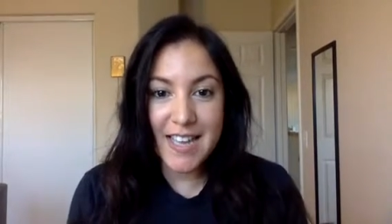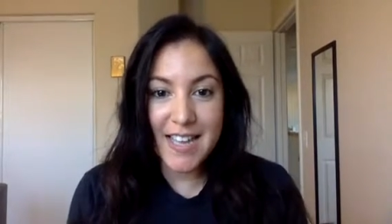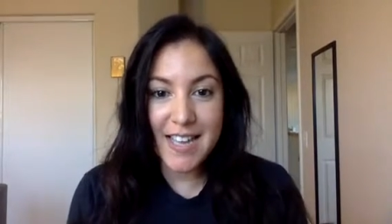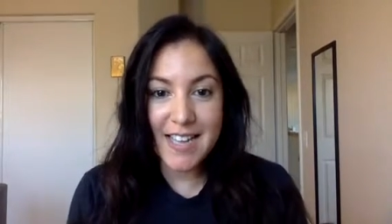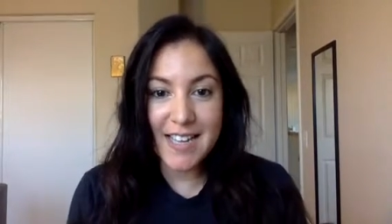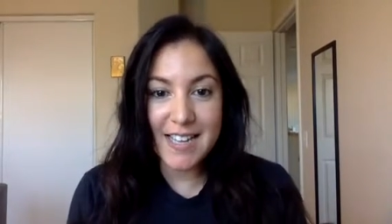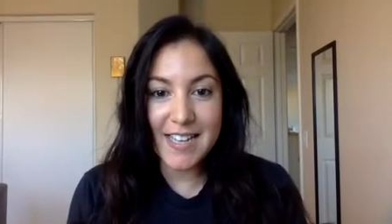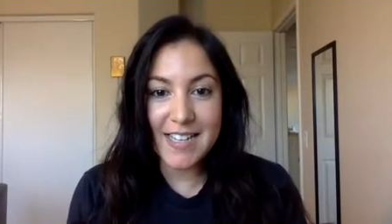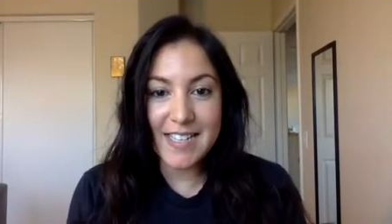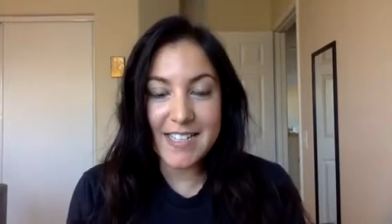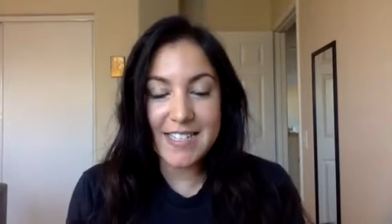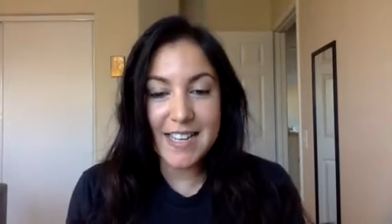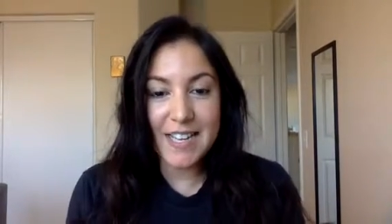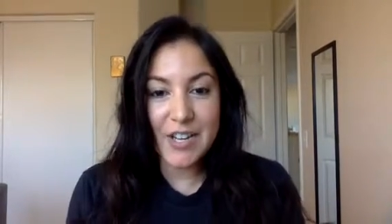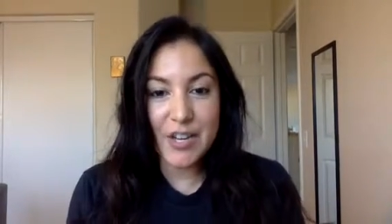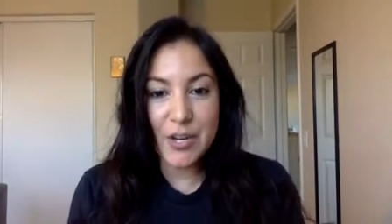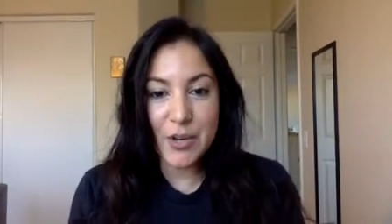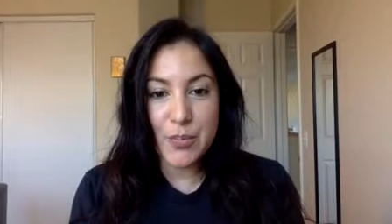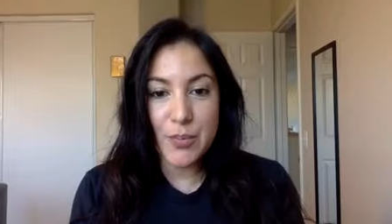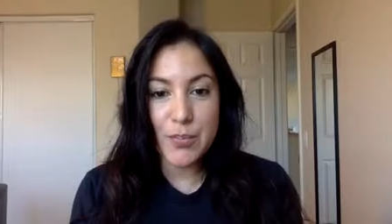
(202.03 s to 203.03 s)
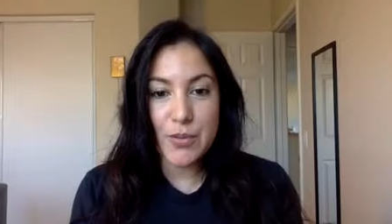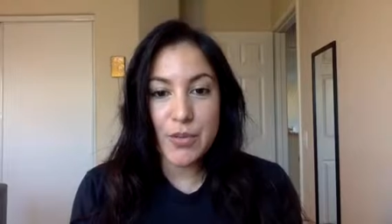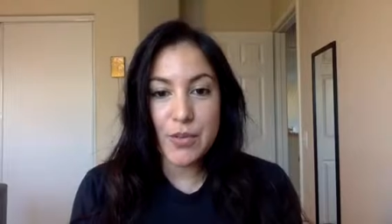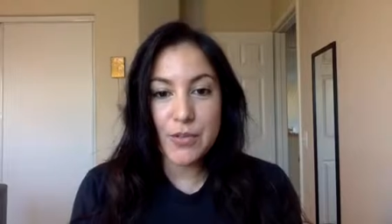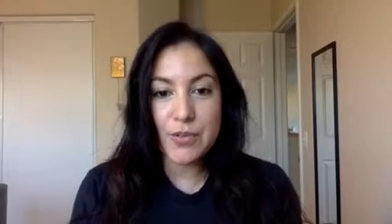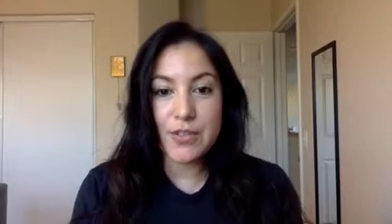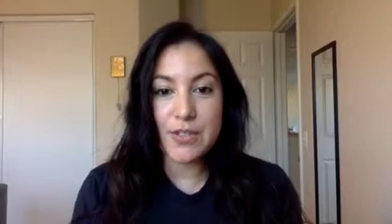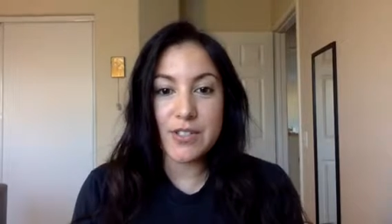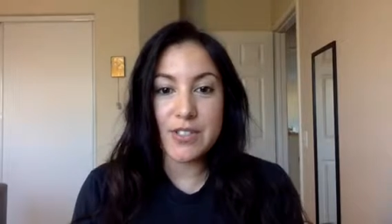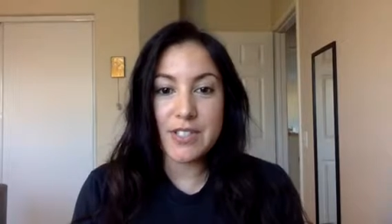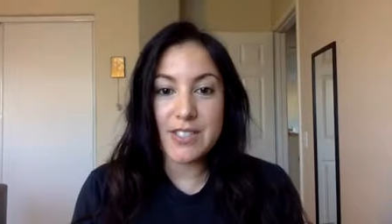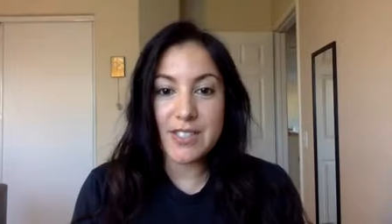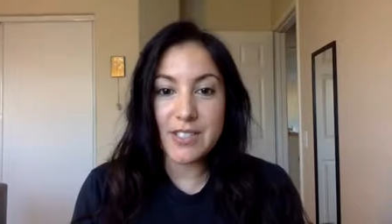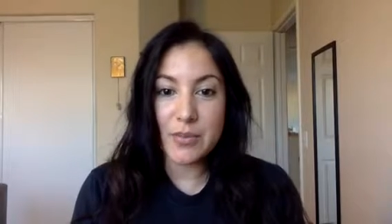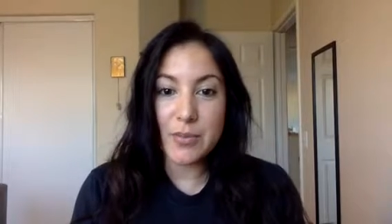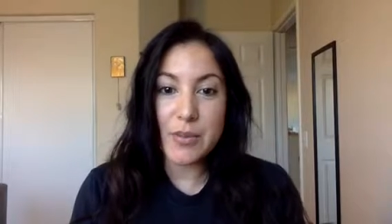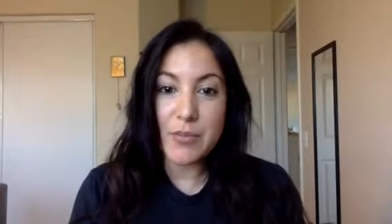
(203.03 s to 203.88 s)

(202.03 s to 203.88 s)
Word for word: and I hope you learned a little